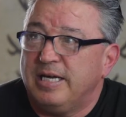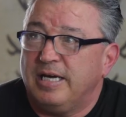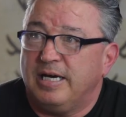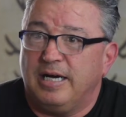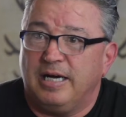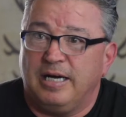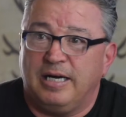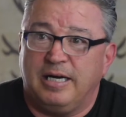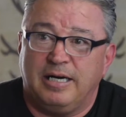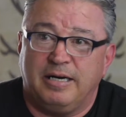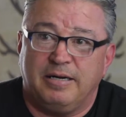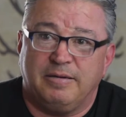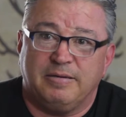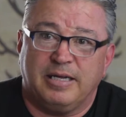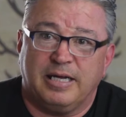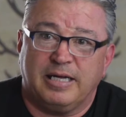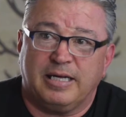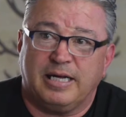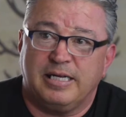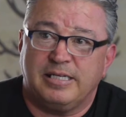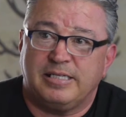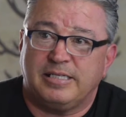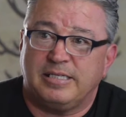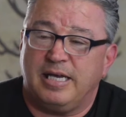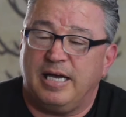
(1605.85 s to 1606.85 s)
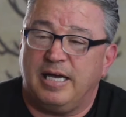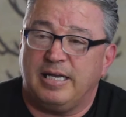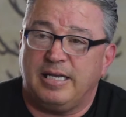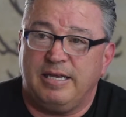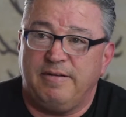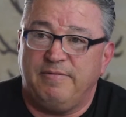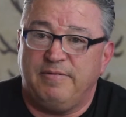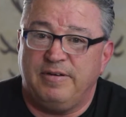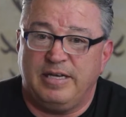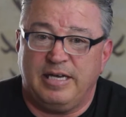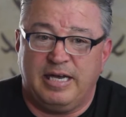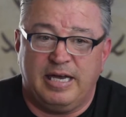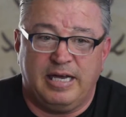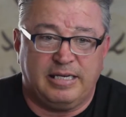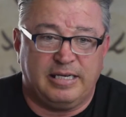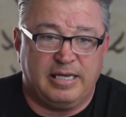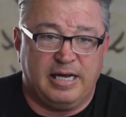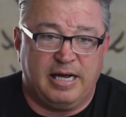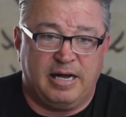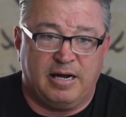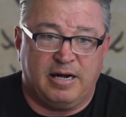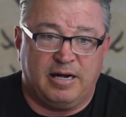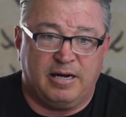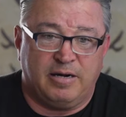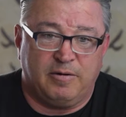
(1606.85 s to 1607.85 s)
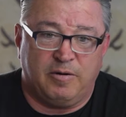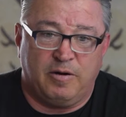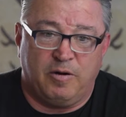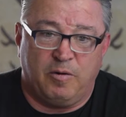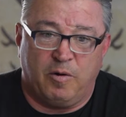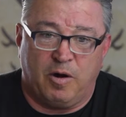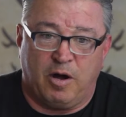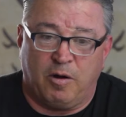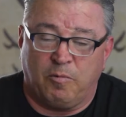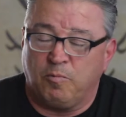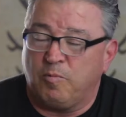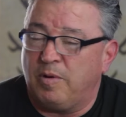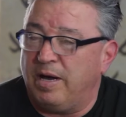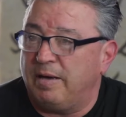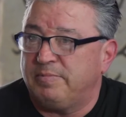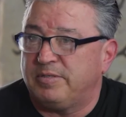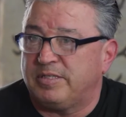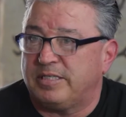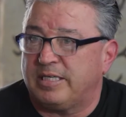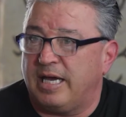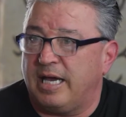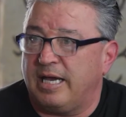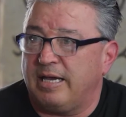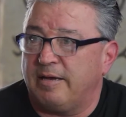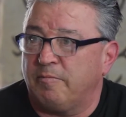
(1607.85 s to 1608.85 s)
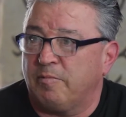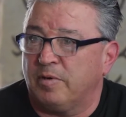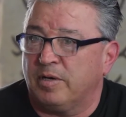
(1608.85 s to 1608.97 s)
Like I said, even at our website,